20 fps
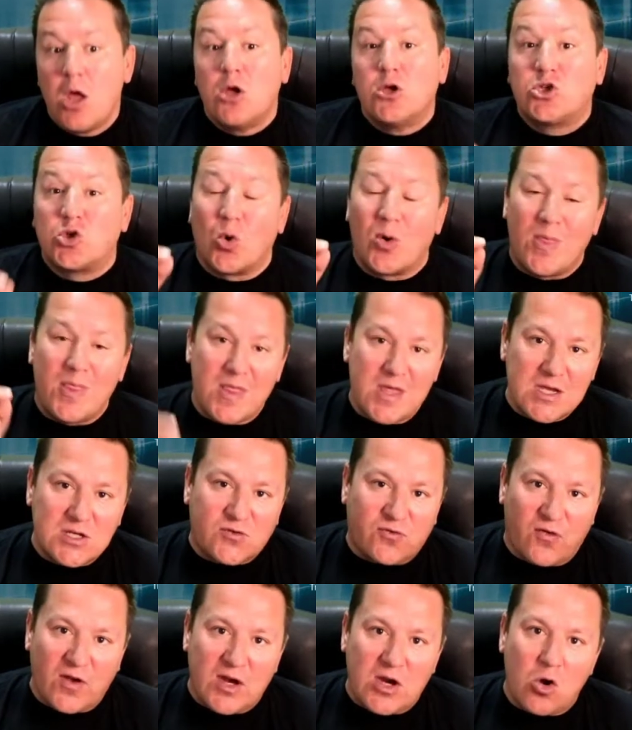So in this
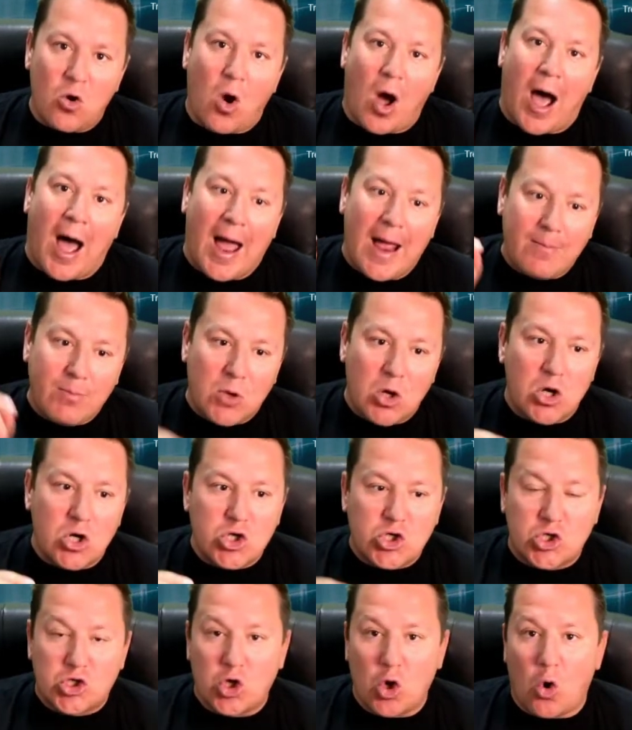video, I'm going to
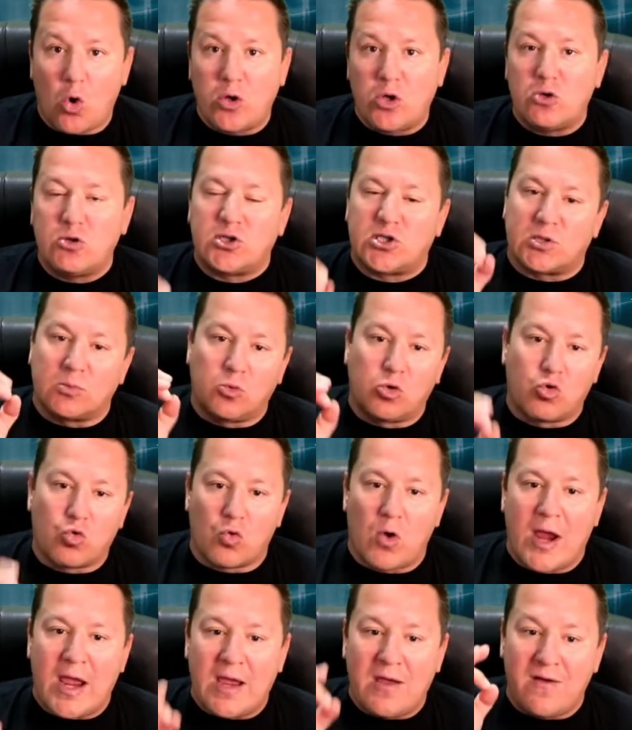show you some
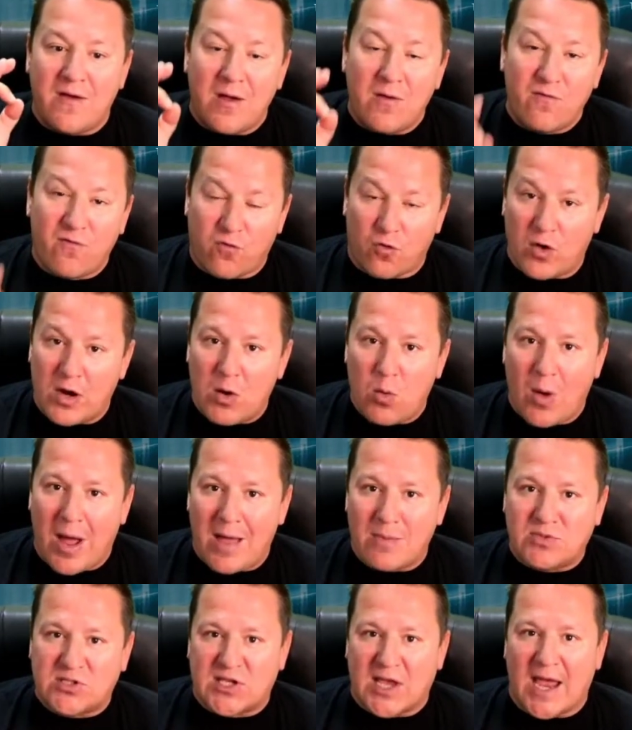great free
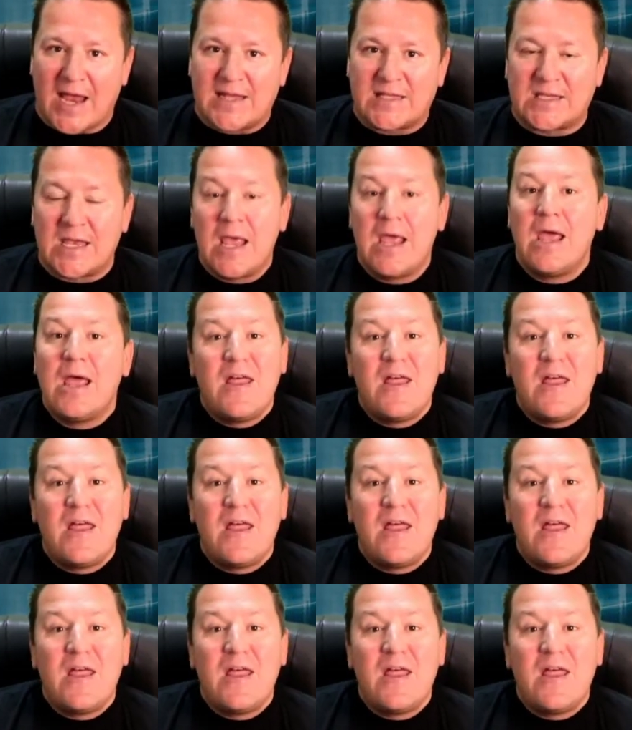websites